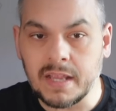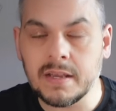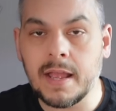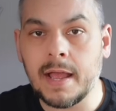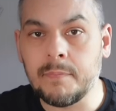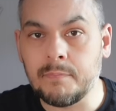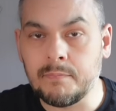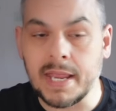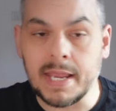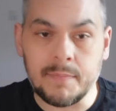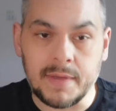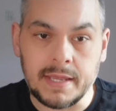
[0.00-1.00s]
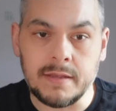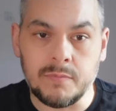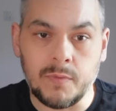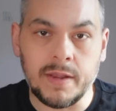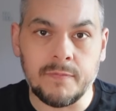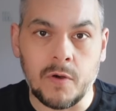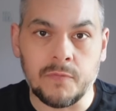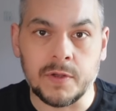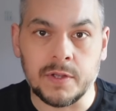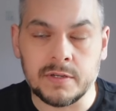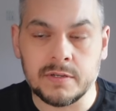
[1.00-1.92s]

And maybe we've offered